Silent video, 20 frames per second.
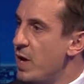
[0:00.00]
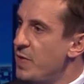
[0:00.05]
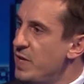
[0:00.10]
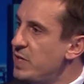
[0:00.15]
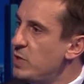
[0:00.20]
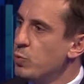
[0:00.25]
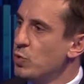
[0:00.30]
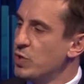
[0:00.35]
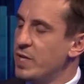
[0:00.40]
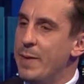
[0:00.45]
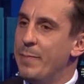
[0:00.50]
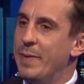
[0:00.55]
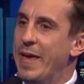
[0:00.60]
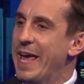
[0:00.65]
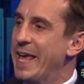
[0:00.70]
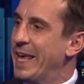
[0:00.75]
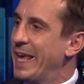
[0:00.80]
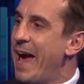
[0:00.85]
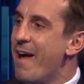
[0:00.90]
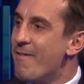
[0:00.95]
This wasn't him
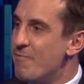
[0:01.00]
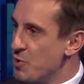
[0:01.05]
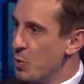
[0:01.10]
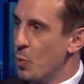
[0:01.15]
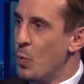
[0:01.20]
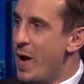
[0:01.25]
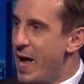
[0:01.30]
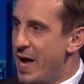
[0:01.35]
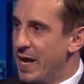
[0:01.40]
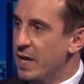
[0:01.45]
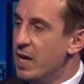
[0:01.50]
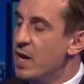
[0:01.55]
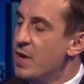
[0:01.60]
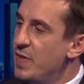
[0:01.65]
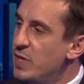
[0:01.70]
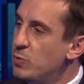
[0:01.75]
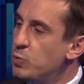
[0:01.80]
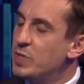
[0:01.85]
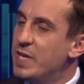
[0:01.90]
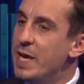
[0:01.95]
getting carried away.
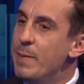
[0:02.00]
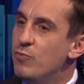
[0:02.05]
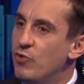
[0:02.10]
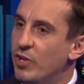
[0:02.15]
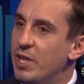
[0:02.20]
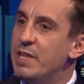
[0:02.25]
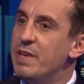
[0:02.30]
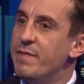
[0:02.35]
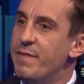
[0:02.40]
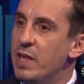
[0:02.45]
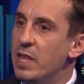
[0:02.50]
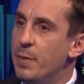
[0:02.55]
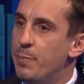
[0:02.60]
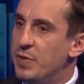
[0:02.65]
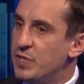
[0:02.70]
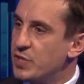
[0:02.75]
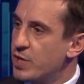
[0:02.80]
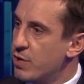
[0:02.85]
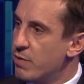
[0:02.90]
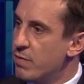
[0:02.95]
This was him trying to develop
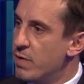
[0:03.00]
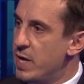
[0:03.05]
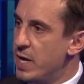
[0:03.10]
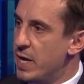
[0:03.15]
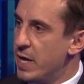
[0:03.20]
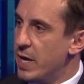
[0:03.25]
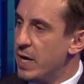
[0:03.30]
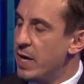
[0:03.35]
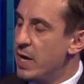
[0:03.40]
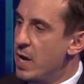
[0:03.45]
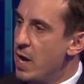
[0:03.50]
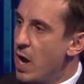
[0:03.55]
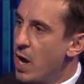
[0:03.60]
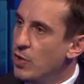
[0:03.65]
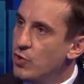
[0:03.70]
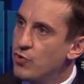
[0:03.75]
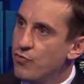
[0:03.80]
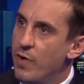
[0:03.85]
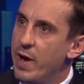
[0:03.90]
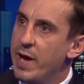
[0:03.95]
his career
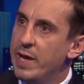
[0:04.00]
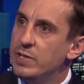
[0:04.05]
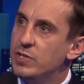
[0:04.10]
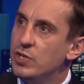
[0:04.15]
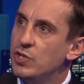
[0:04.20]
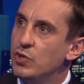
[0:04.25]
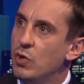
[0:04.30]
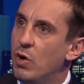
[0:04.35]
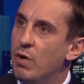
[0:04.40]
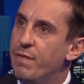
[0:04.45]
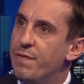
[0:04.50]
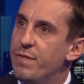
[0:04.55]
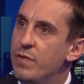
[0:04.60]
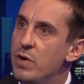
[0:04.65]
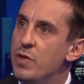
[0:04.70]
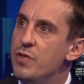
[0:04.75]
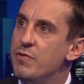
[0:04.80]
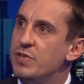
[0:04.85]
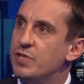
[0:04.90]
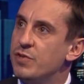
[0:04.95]
and trying to sort of
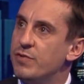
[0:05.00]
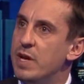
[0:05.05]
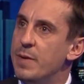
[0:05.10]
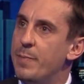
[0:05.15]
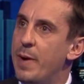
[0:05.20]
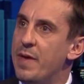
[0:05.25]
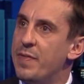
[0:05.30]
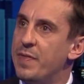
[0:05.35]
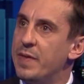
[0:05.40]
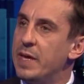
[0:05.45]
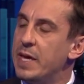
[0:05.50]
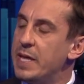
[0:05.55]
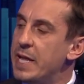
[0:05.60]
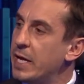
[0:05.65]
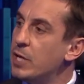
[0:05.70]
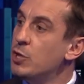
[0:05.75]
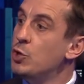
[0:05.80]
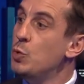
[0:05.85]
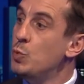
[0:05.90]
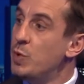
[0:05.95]
further his career by thinking, I
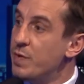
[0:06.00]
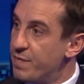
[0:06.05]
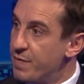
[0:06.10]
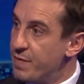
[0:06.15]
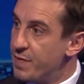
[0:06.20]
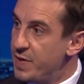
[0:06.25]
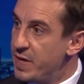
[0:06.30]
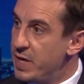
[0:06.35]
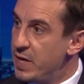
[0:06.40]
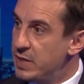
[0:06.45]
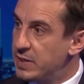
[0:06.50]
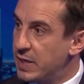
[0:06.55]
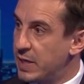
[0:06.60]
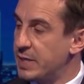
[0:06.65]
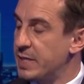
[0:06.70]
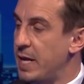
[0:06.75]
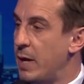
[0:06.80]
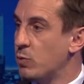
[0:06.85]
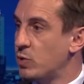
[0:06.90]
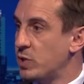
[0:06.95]
can do different things. I
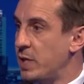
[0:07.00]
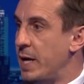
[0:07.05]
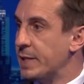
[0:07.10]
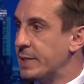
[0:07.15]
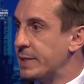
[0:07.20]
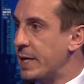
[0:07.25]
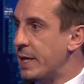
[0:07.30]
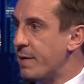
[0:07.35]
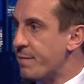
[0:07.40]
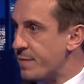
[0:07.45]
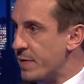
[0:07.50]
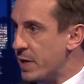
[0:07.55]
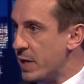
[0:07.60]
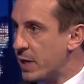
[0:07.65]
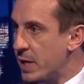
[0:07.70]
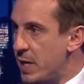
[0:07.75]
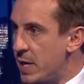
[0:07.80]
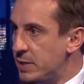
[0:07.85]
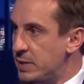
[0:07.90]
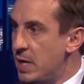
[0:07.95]
can now start to take free
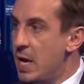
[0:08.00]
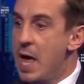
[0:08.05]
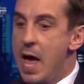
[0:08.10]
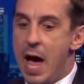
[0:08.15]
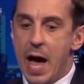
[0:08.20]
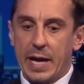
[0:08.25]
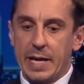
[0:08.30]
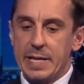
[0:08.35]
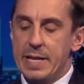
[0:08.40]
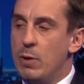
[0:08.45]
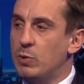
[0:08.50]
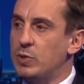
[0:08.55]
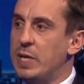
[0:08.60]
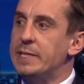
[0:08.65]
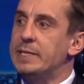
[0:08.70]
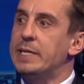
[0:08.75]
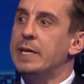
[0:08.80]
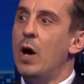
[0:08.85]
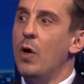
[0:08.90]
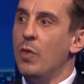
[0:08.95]
kicks. I can now
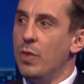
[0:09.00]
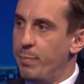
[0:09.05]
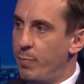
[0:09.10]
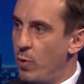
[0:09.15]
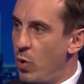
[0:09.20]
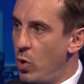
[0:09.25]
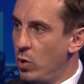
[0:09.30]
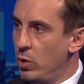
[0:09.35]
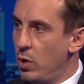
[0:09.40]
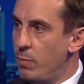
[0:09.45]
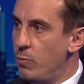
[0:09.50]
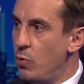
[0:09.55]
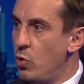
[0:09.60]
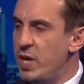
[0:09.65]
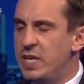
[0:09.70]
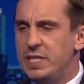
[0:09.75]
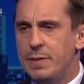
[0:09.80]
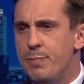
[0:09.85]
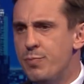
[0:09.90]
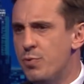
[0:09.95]
start to get on the ball a lot more.
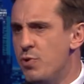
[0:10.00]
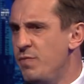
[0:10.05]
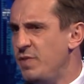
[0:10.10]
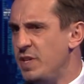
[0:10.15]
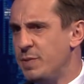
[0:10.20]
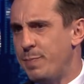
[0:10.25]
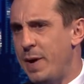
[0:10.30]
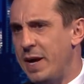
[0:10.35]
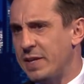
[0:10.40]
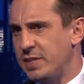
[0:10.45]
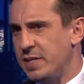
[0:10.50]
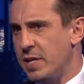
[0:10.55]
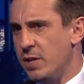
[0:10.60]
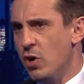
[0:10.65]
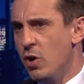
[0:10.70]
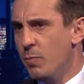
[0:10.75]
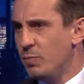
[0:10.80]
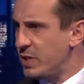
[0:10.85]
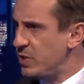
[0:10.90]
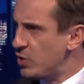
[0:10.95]
He's improved his passing
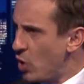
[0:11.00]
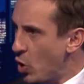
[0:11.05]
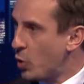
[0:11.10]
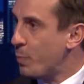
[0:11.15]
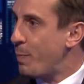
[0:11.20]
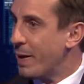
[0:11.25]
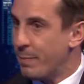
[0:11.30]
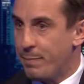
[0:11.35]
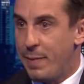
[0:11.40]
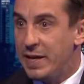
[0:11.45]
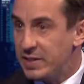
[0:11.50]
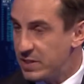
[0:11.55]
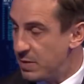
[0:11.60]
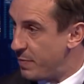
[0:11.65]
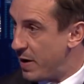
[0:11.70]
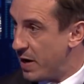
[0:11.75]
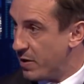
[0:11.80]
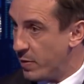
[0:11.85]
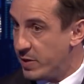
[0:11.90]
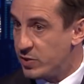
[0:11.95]
enormously. He's not a bad passer,
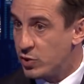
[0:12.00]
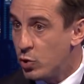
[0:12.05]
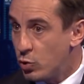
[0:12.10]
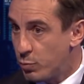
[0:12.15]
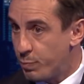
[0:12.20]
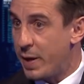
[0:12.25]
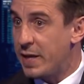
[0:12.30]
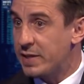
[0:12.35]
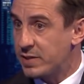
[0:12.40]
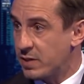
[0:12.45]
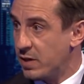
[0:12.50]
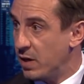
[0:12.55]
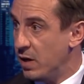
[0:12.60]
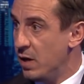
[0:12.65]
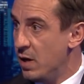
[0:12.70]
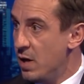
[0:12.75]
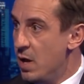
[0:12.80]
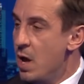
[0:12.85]
by the way. He's a good passer.